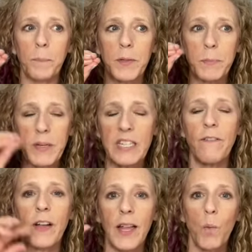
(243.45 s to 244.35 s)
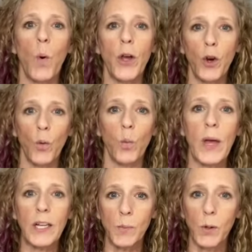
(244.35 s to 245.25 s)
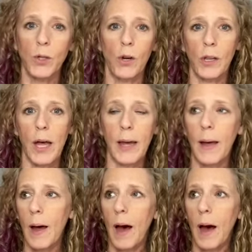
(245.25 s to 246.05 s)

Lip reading: specifically what your weeks will look like.